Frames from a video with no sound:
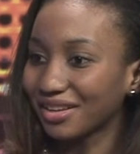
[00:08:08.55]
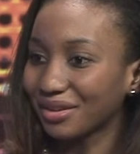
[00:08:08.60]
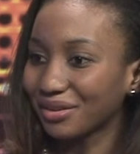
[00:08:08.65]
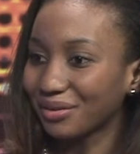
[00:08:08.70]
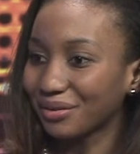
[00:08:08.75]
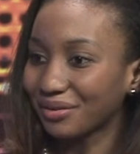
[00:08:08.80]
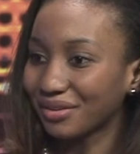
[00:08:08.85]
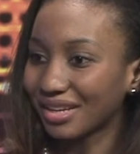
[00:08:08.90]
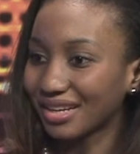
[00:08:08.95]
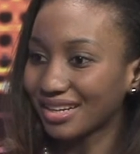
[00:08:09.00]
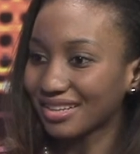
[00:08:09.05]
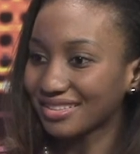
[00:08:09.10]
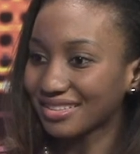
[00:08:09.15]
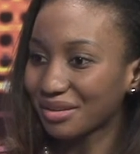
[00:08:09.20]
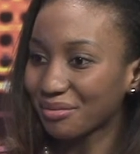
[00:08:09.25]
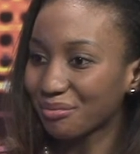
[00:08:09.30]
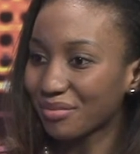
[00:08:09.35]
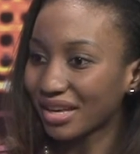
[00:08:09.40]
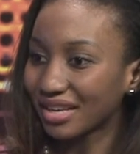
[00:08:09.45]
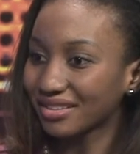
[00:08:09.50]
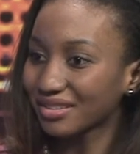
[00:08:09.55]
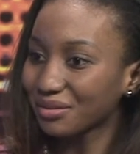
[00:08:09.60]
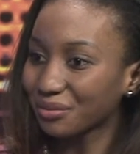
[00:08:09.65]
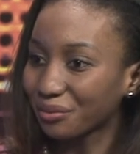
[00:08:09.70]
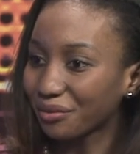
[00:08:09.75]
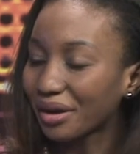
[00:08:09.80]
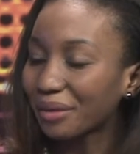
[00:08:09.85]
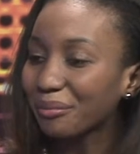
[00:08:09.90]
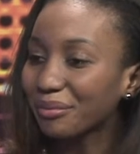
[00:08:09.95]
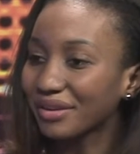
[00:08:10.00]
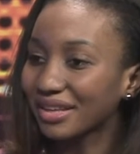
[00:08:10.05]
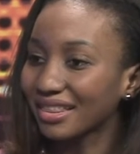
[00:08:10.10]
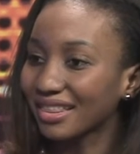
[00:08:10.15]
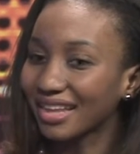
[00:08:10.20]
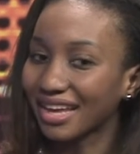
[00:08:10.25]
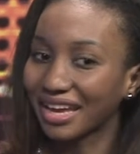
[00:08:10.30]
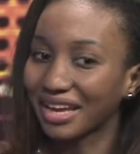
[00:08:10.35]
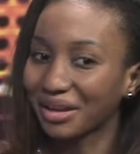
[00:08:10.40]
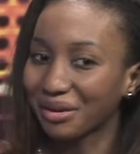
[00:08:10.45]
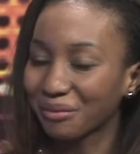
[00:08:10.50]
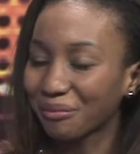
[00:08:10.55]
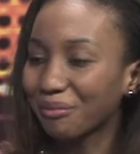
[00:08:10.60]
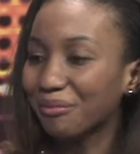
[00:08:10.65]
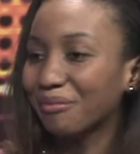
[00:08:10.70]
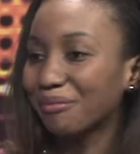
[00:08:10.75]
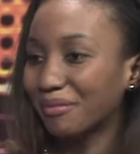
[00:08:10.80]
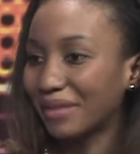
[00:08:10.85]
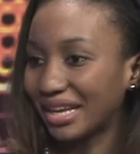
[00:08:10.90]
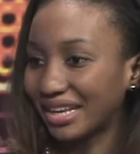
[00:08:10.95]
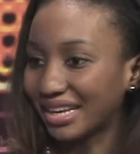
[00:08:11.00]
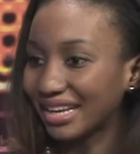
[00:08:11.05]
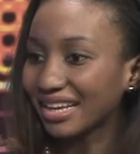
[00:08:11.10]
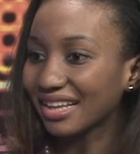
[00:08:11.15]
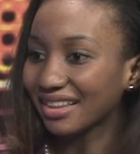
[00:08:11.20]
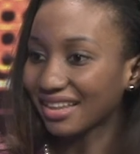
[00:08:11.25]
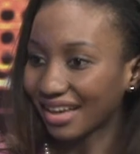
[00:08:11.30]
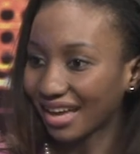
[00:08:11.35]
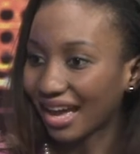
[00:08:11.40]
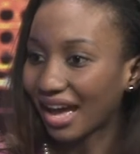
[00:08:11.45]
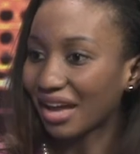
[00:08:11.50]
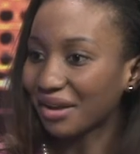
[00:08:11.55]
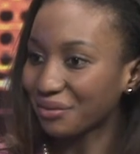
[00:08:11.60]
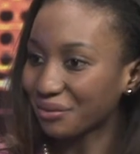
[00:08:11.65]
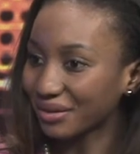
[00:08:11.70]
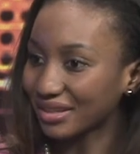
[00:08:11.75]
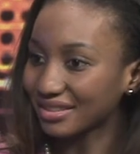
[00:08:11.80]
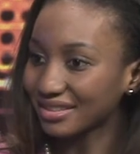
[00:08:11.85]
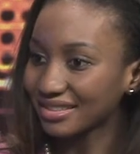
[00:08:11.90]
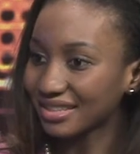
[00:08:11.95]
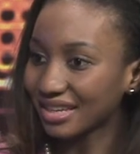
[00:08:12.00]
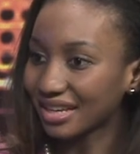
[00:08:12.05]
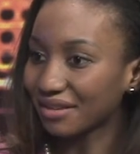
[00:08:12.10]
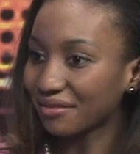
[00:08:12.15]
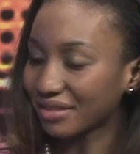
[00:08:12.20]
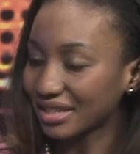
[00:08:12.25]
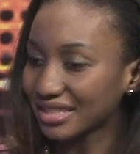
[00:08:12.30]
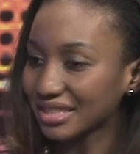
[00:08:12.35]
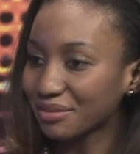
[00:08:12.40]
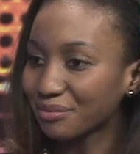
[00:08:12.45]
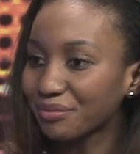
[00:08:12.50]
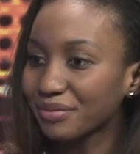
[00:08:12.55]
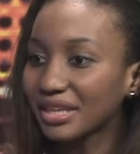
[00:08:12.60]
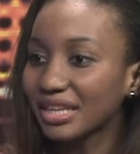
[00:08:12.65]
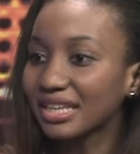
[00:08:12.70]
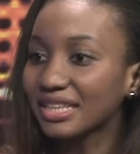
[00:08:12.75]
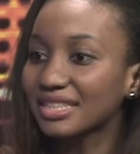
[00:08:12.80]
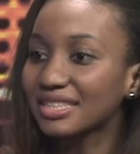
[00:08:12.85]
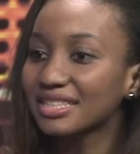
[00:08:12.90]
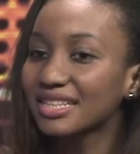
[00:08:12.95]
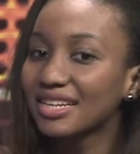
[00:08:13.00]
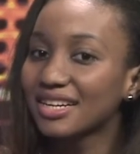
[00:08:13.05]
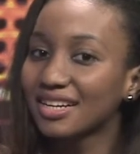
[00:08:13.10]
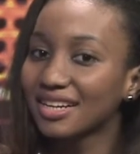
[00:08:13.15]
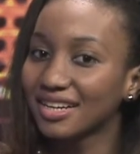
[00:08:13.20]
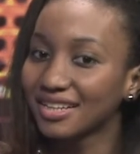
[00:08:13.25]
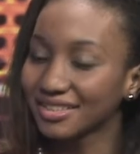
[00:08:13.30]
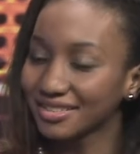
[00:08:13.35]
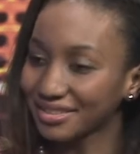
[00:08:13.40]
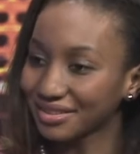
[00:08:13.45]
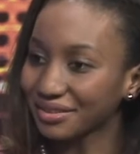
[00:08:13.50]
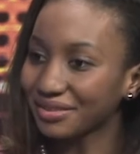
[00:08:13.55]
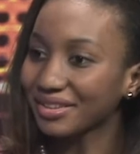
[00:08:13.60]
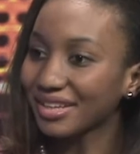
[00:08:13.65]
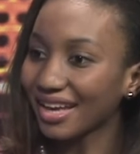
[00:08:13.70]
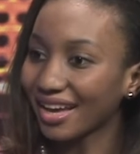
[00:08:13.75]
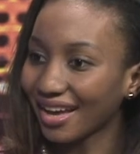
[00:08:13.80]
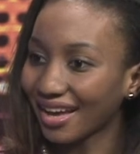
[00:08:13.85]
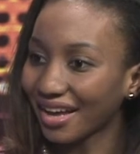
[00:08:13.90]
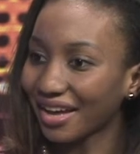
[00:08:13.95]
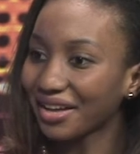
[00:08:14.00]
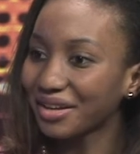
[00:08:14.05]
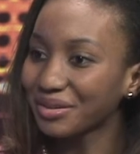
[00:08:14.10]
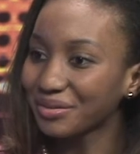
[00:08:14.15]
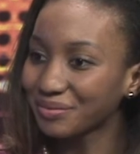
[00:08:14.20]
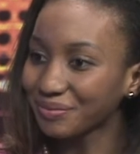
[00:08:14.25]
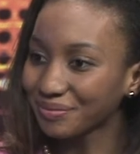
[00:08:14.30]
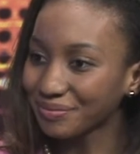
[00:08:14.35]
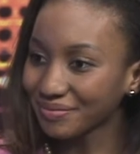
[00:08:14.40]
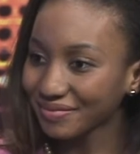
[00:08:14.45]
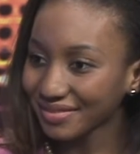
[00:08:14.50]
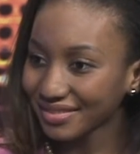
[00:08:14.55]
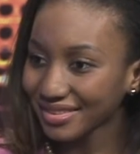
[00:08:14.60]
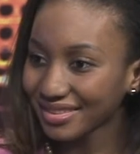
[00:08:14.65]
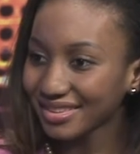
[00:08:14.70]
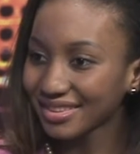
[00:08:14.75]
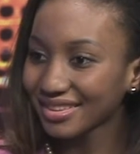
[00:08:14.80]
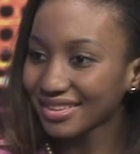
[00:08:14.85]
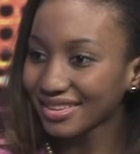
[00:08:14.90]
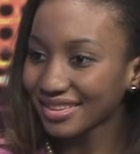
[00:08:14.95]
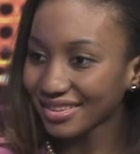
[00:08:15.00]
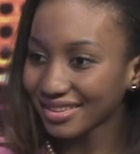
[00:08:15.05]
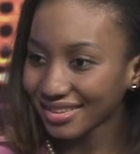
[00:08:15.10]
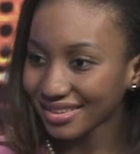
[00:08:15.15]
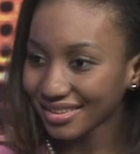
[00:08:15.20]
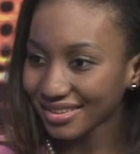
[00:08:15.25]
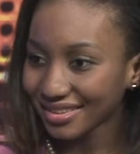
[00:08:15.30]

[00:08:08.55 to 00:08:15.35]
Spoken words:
It is the best weapon, like Mandela had once said, rest in peace. So yeah. Okay.